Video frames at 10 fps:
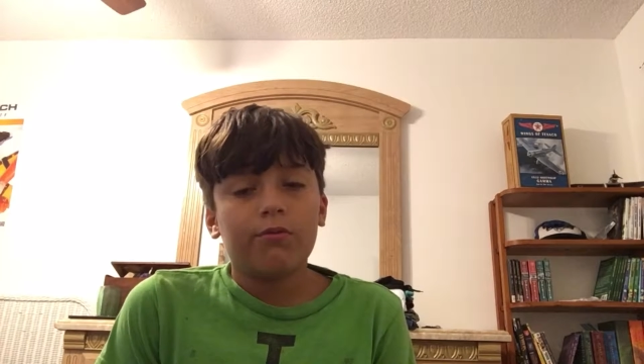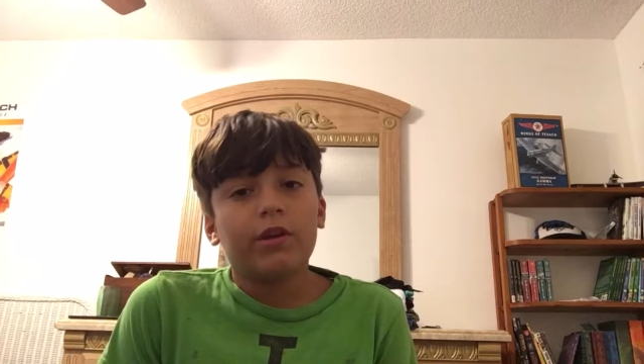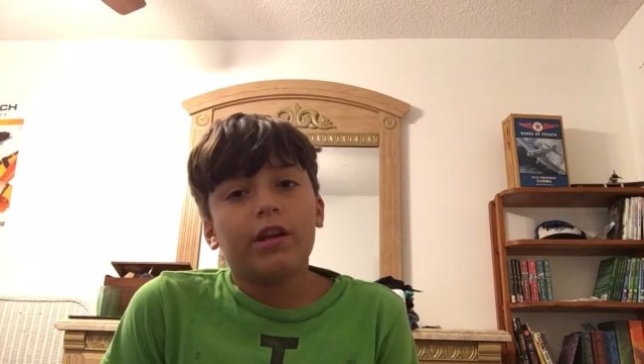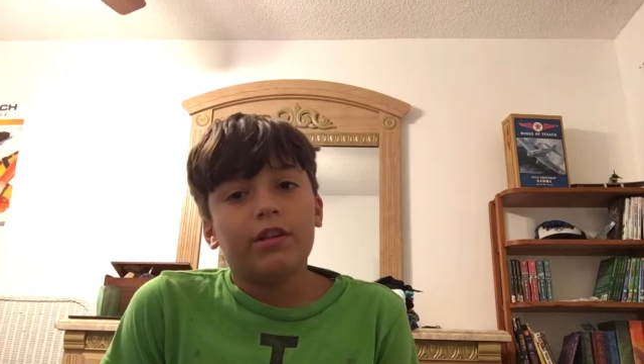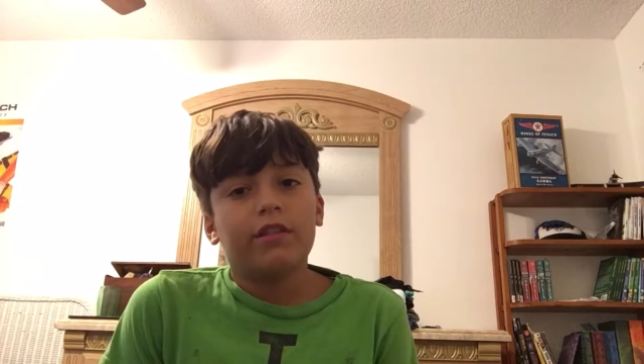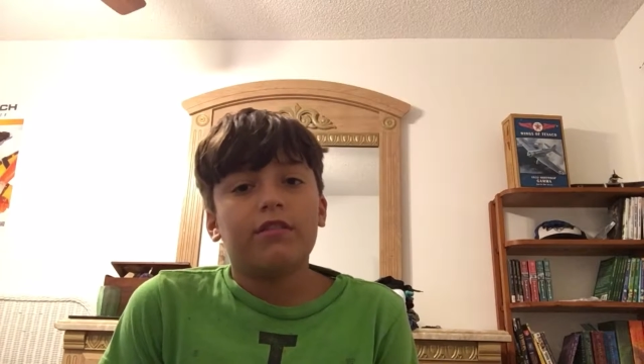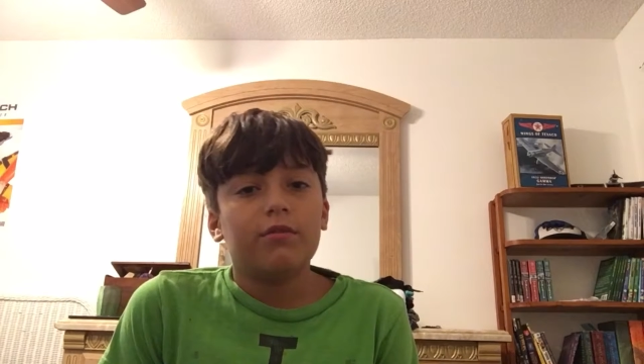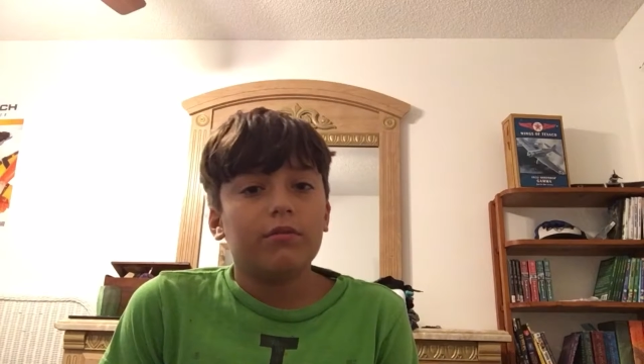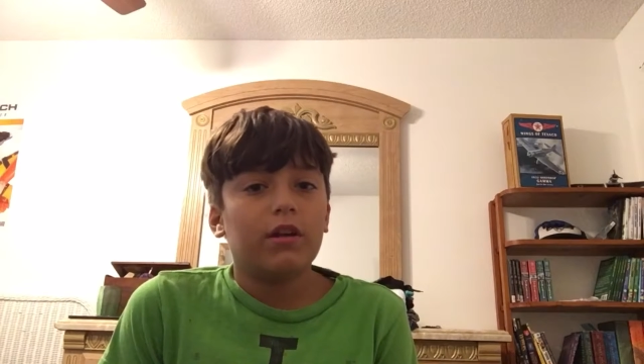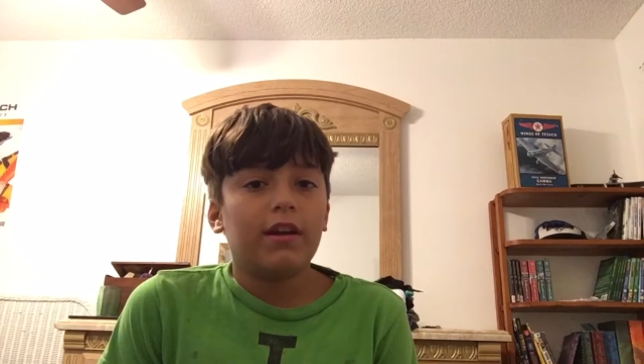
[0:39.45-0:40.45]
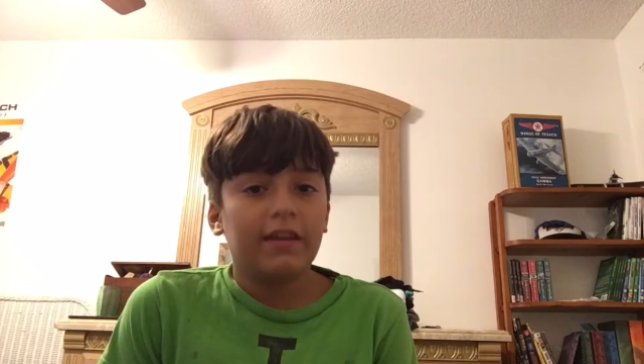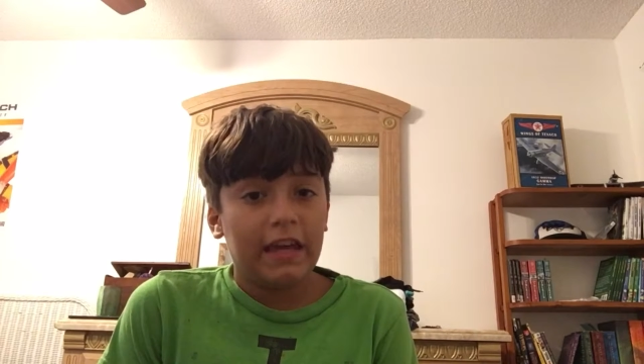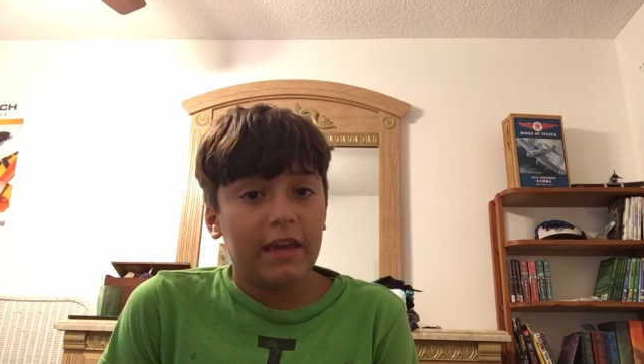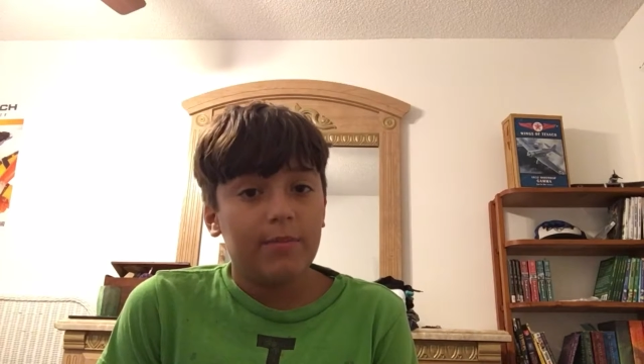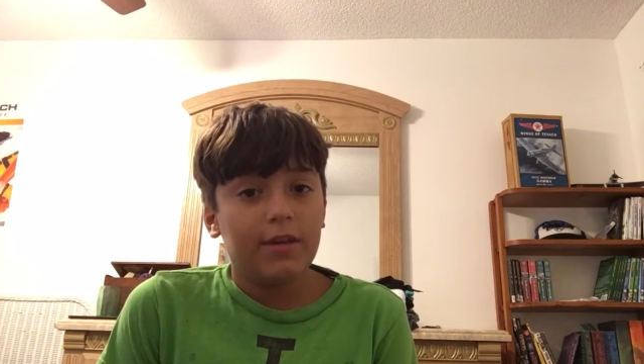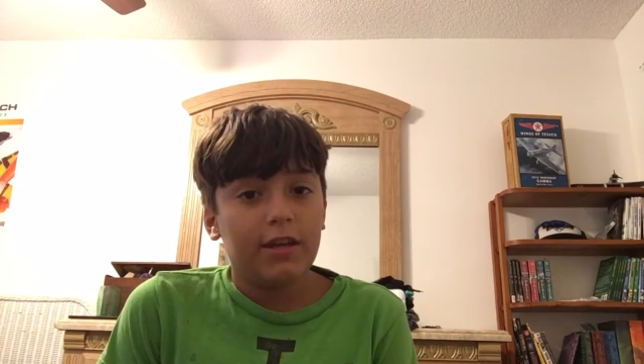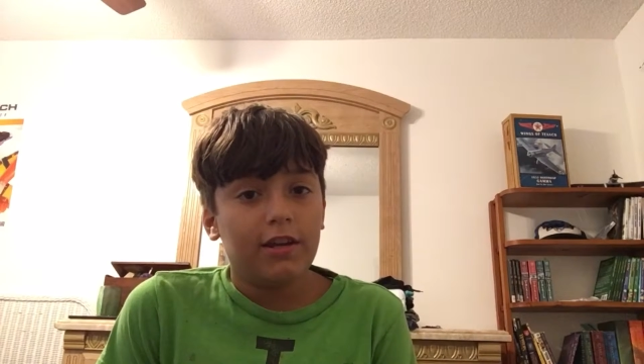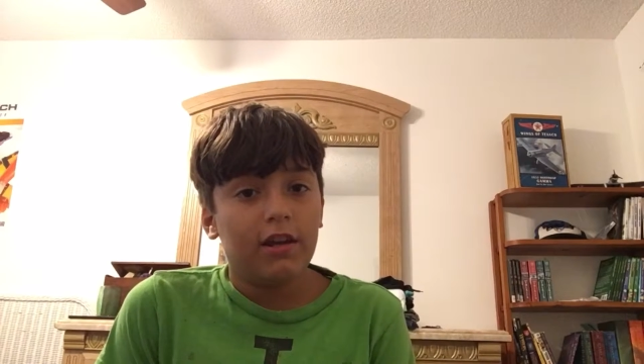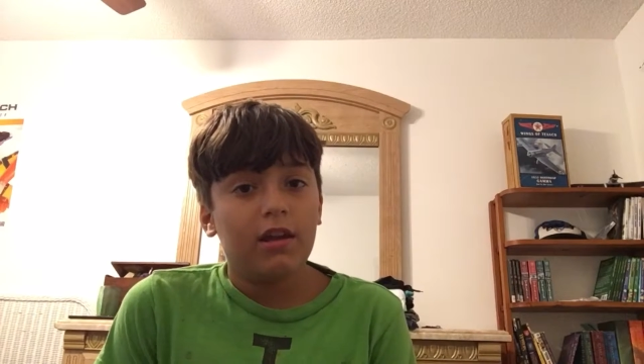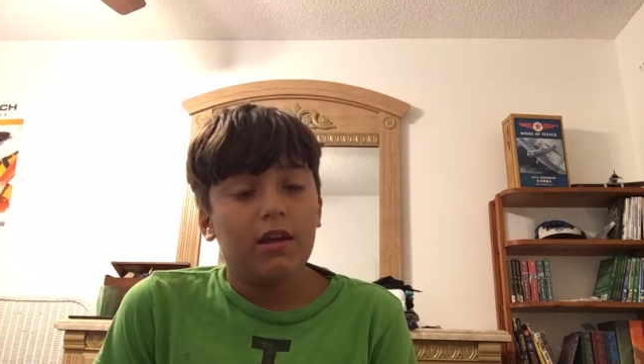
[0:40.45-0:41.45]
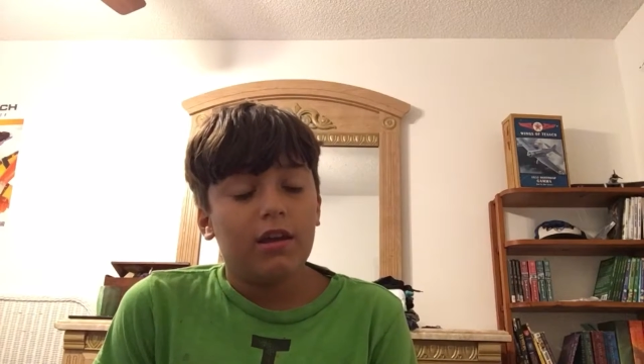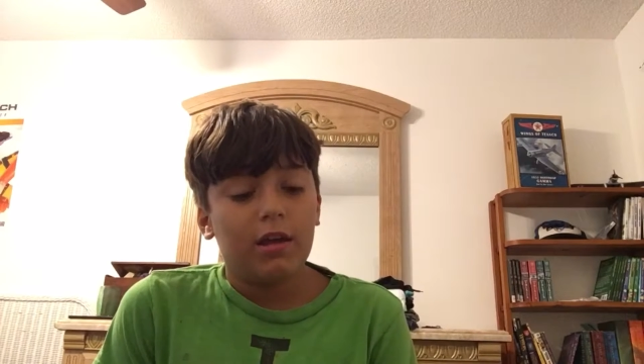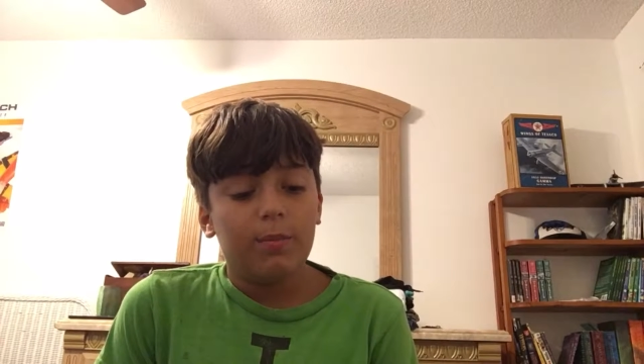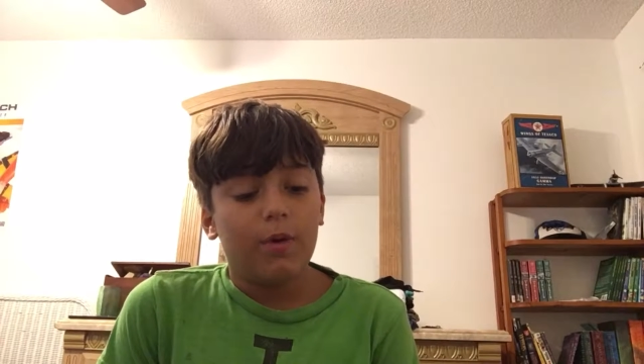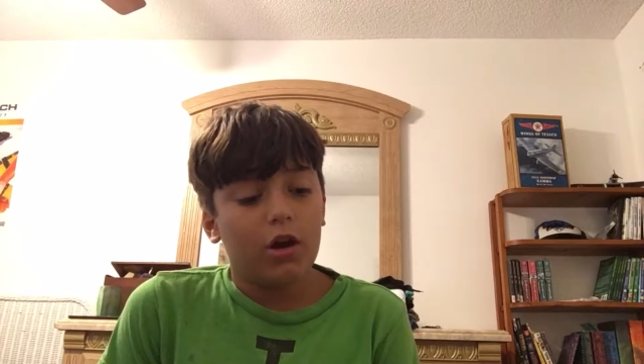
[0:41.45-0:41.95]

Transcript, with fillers: We're gonna just do a lot of gaming, and